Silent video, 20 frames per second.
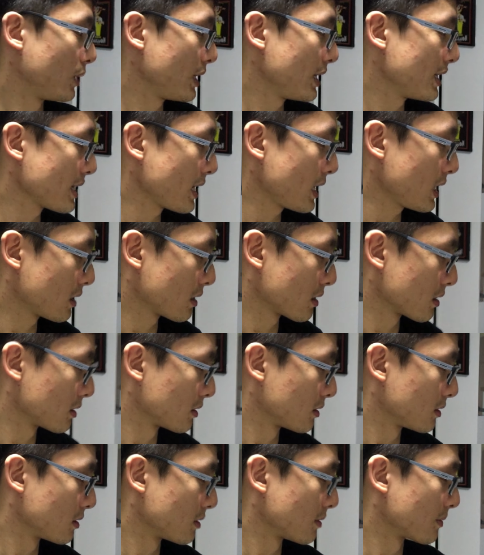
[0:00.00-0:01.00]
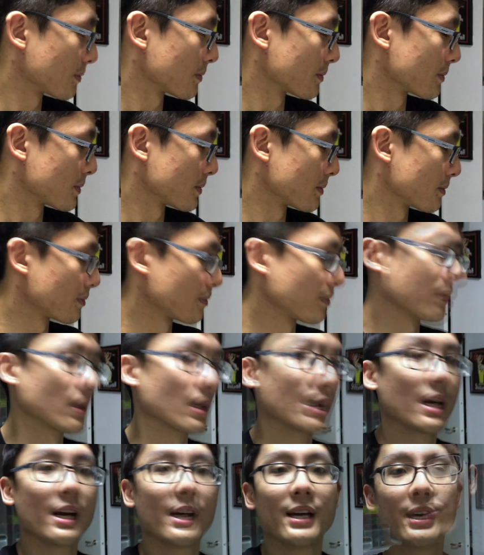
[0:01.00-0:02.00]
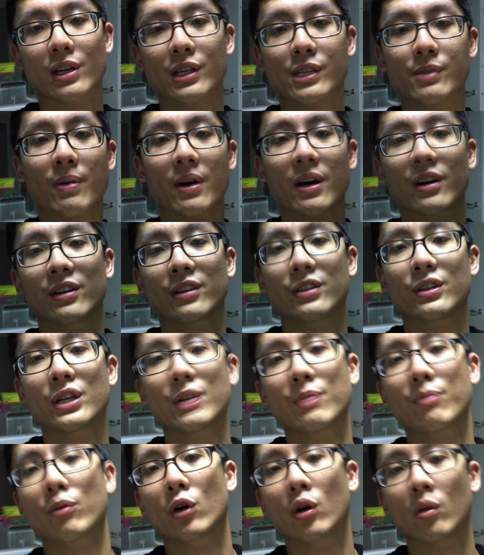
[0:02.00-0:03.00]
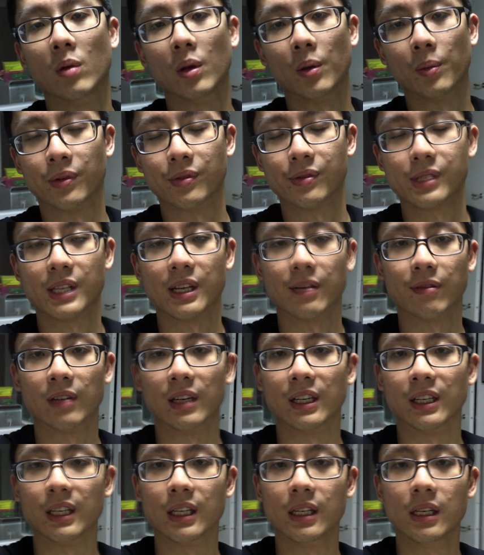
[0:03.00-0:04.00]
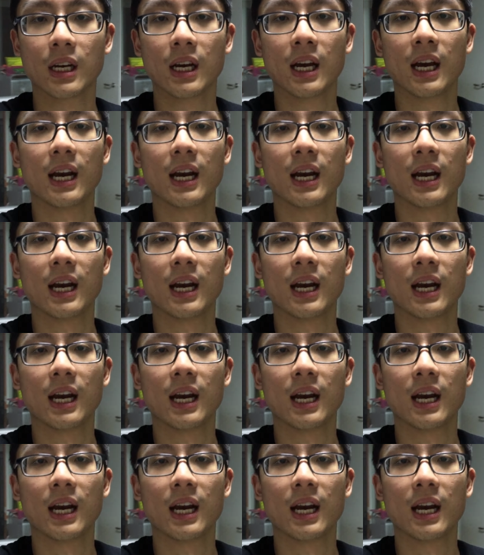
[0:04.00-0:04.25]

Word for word: What is it? respiratory problem. Respiratory problem of stuff mucus. like that.